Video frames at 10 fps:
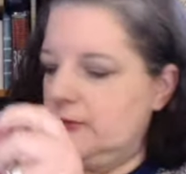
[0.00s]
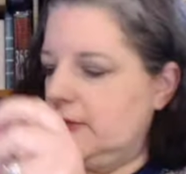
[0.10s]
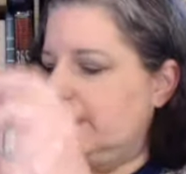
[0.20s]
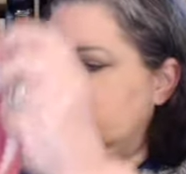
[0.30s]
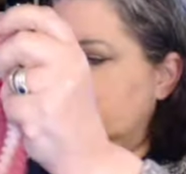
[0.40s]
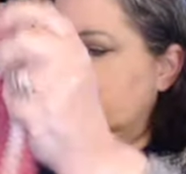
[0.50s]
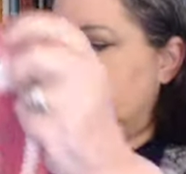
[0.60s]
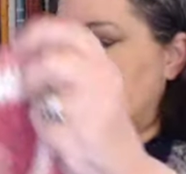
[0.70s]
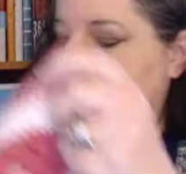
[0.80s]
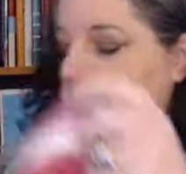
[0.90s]

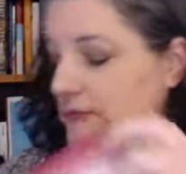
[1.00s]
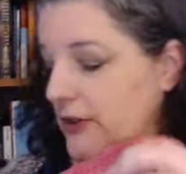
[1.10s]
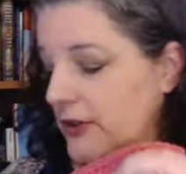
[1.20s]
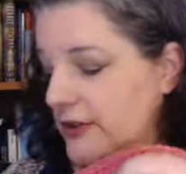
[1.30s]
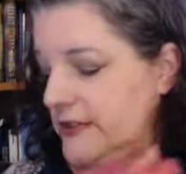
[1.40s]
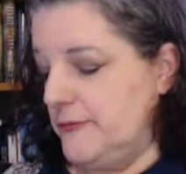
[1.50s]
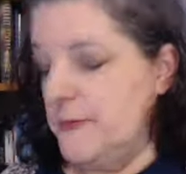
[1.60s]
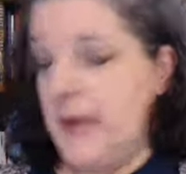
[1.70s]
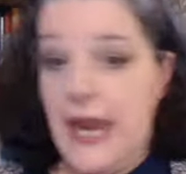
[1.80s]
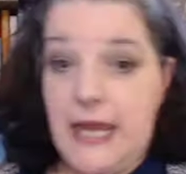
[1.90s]
whatever relative
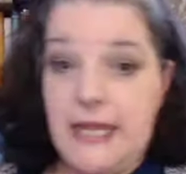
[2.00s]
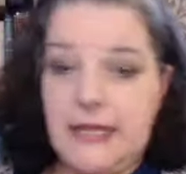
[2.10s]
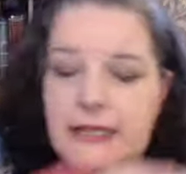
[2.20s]
made.